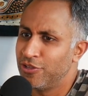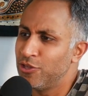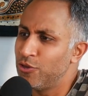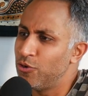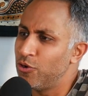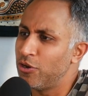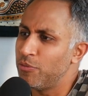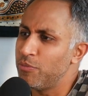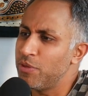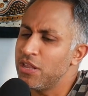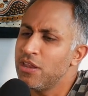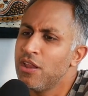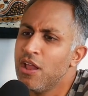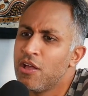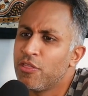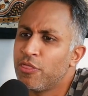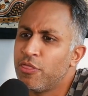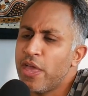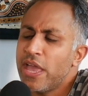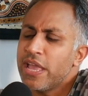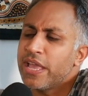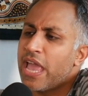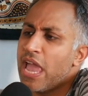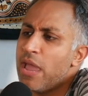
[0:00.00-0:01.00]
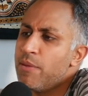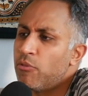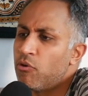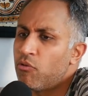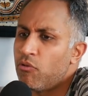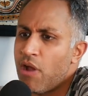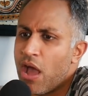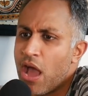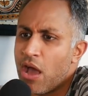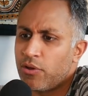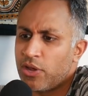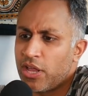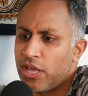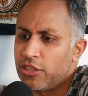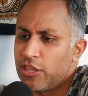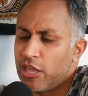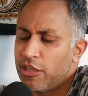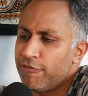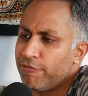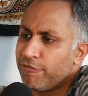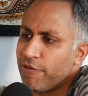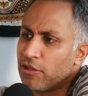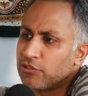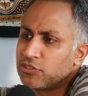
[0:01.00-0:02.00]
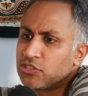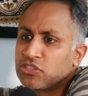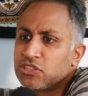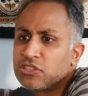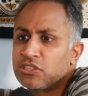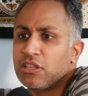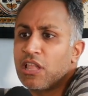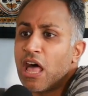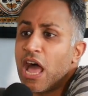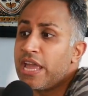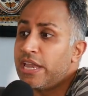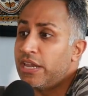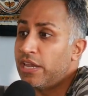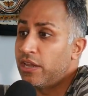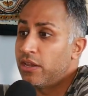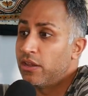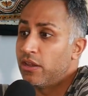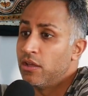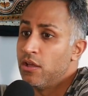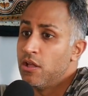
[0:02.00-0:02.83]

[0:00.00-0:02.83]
You know what I mean? They came around and they felt slighted.